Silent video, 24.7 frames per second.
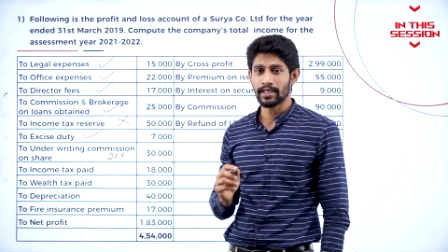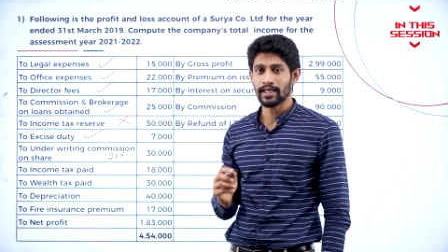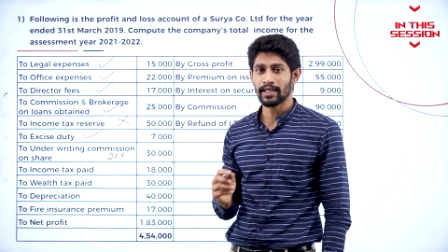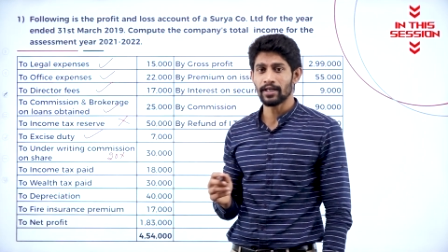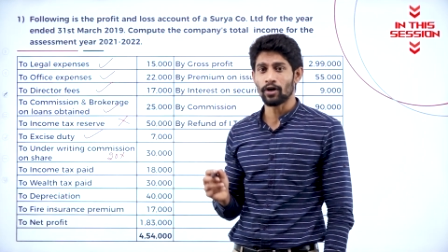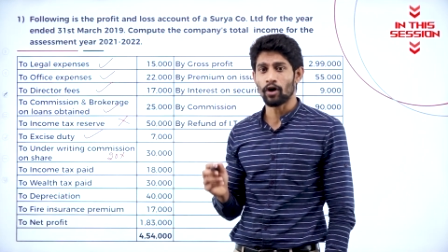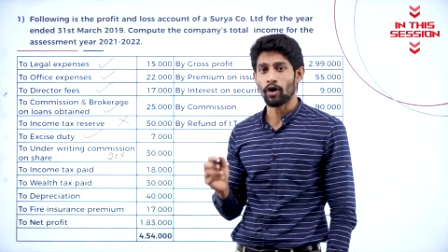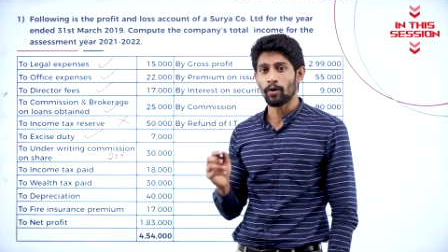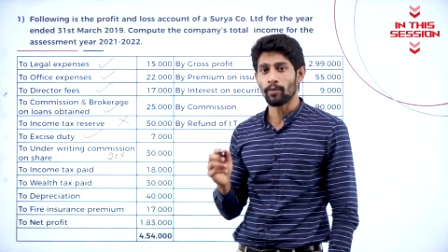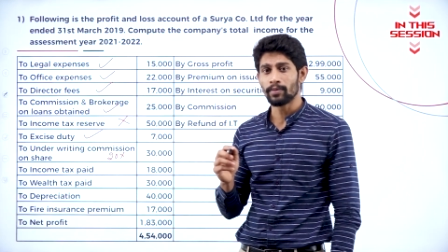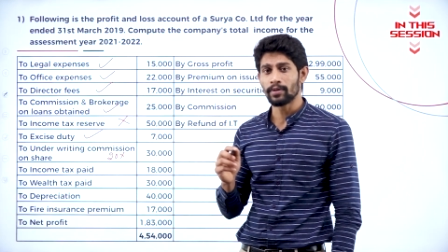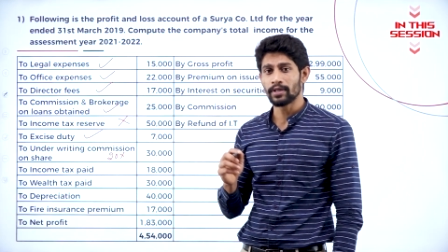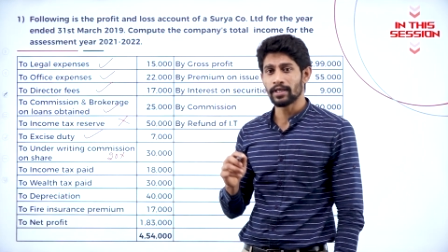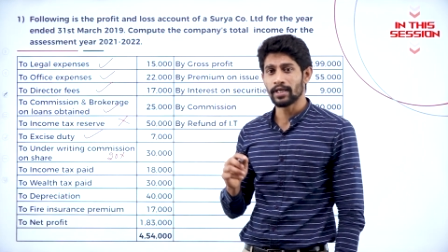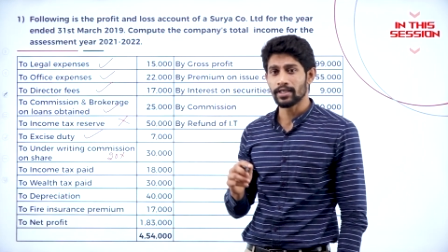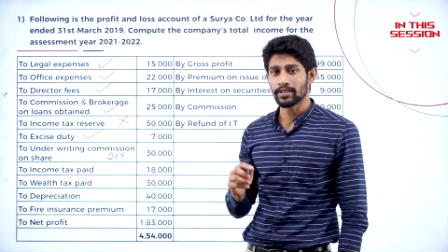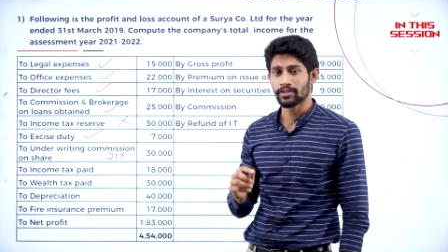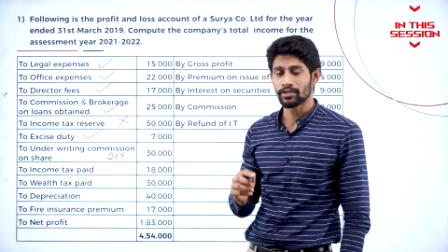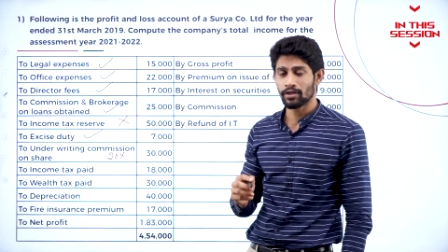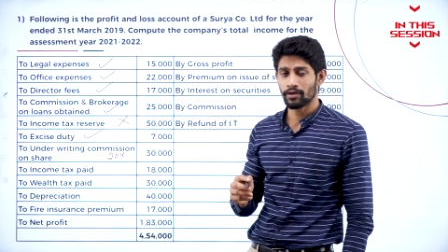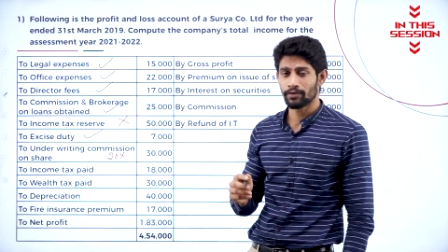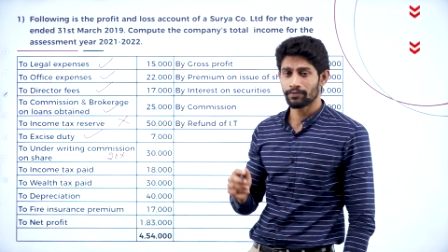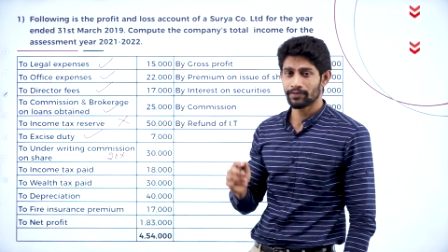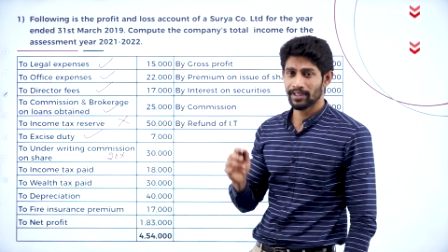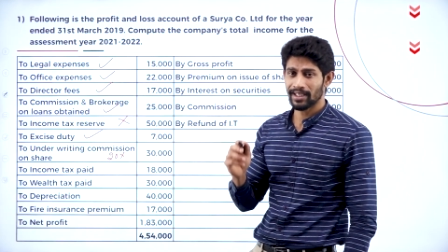and
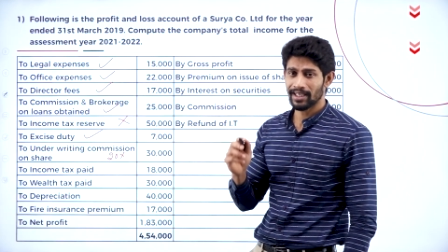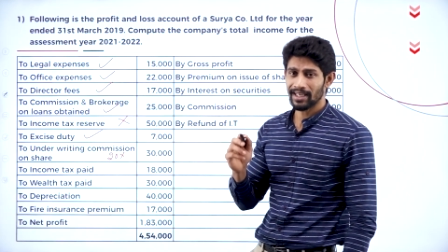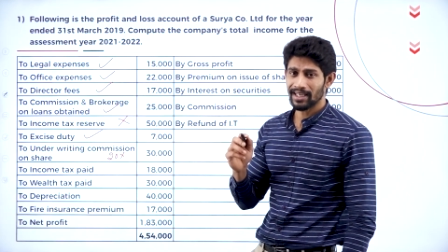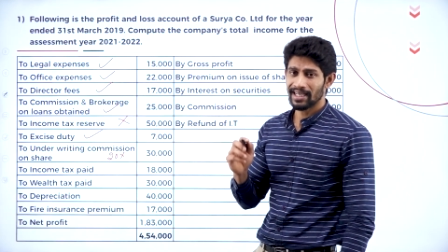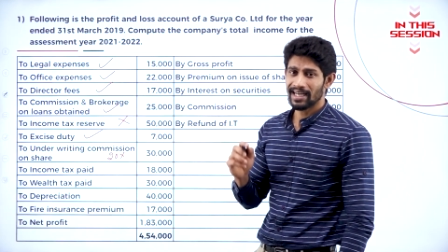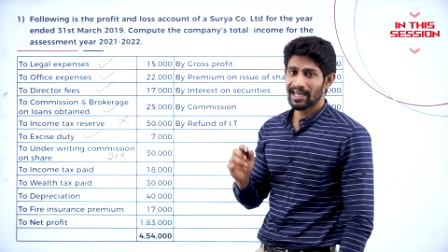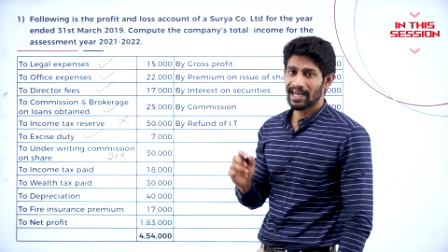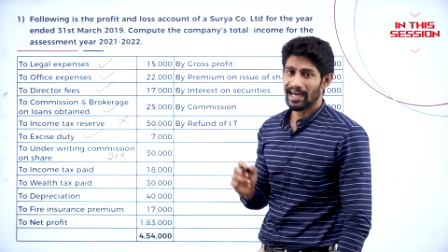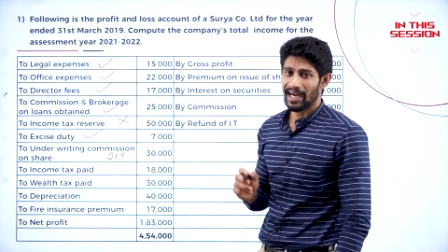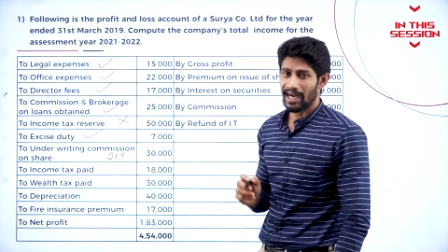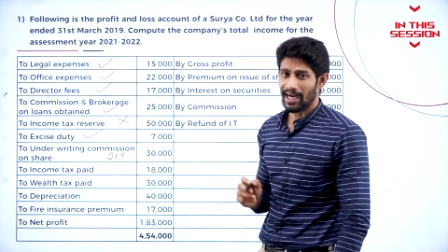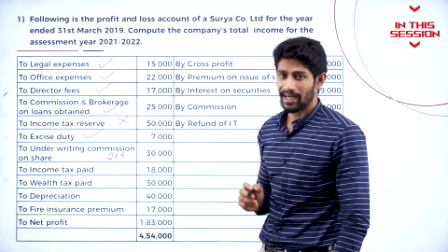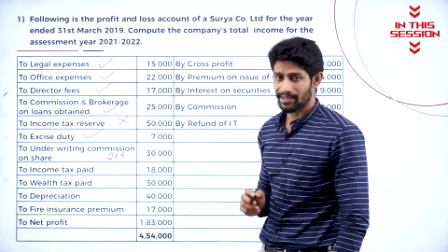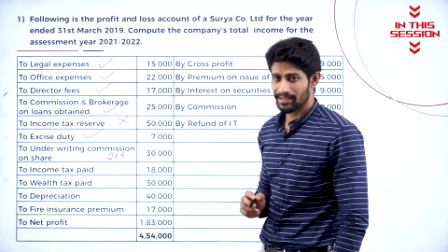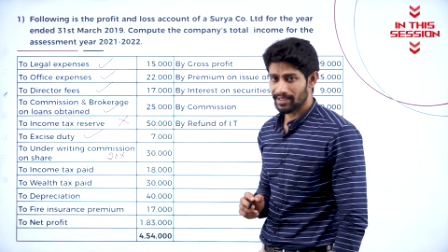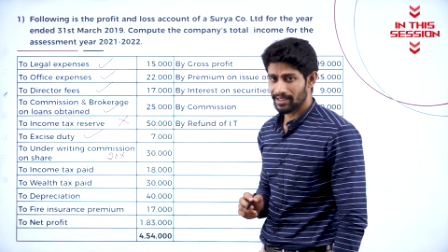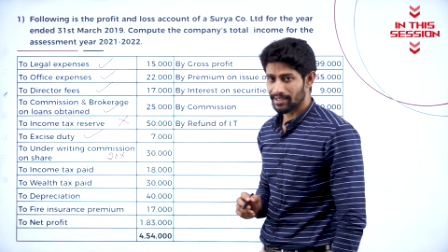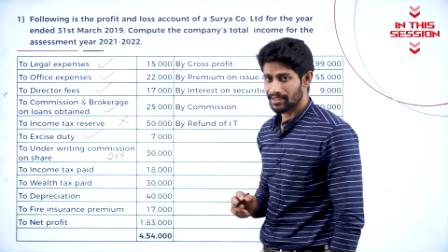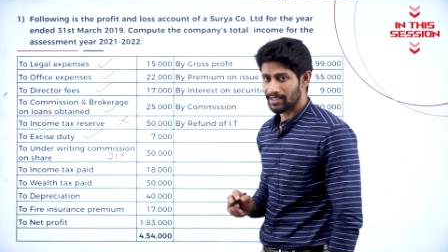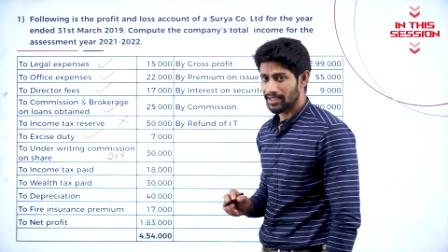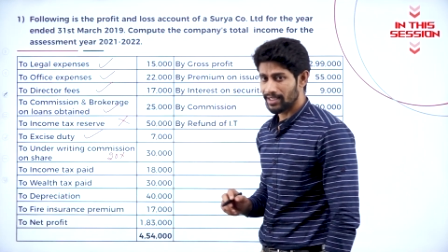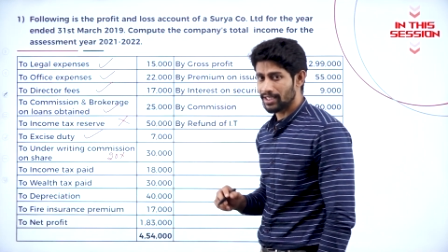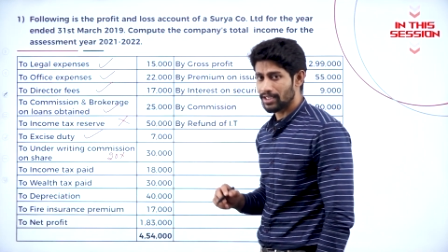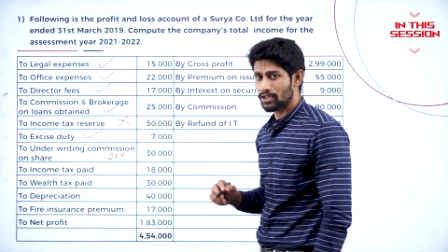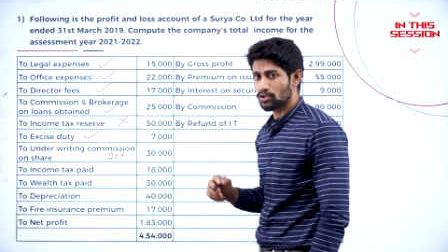obligation of the
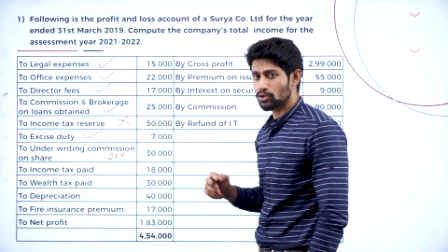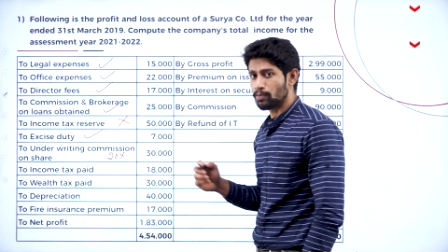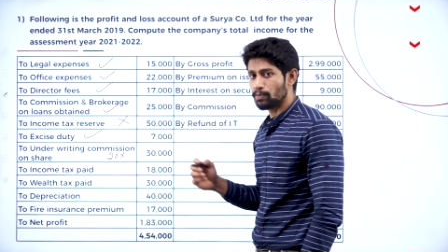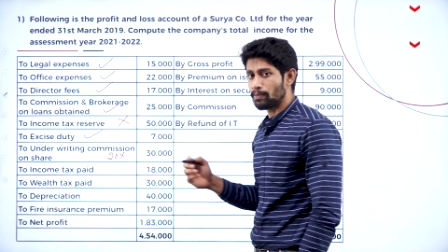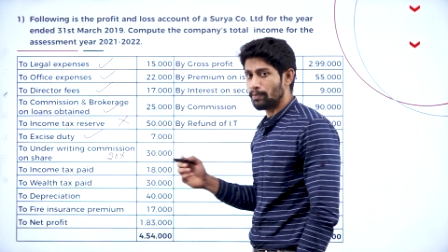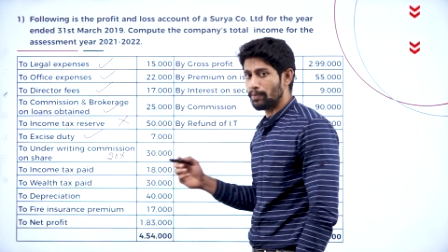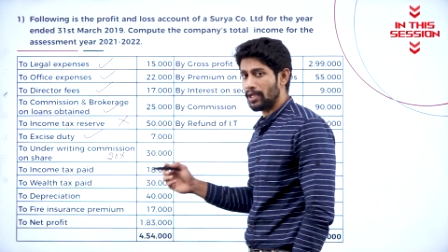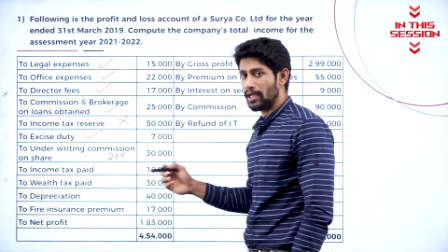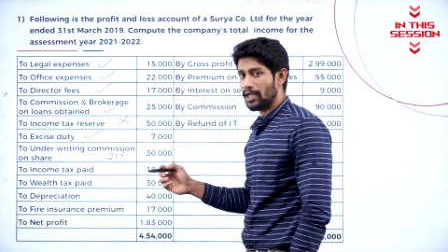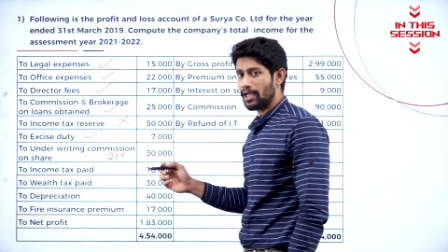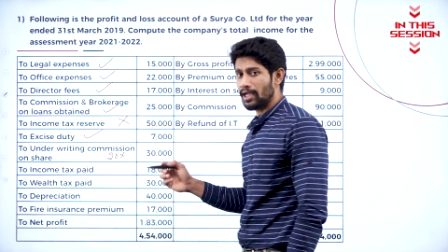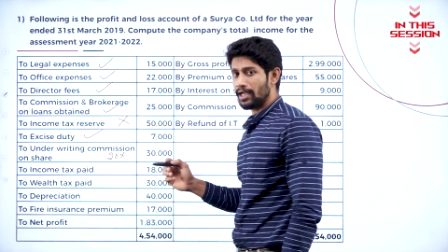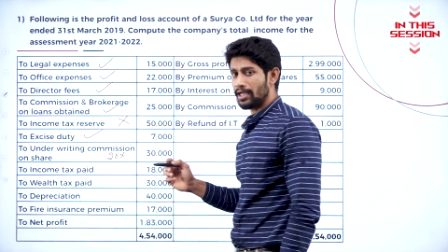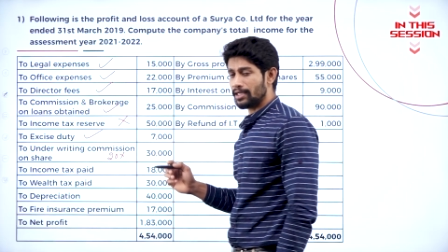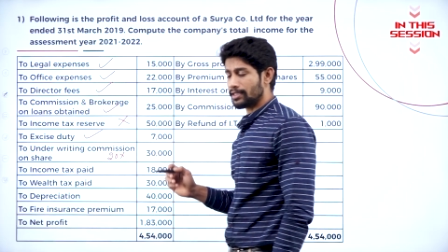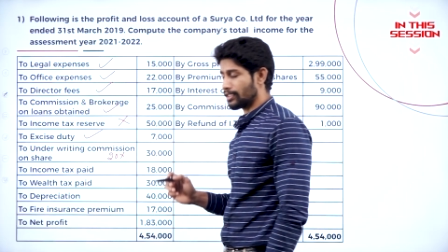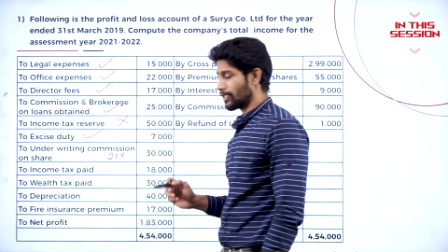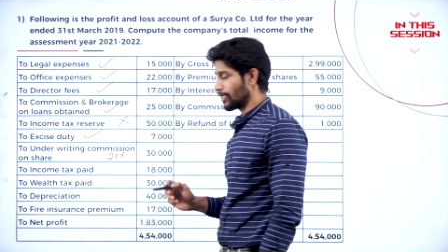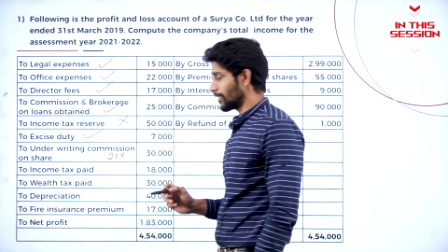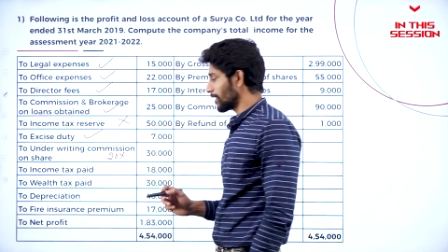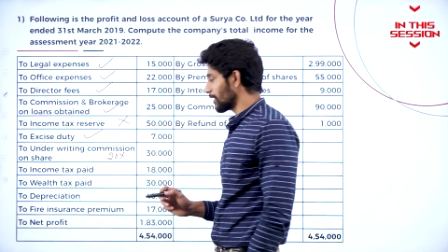assessee to pay the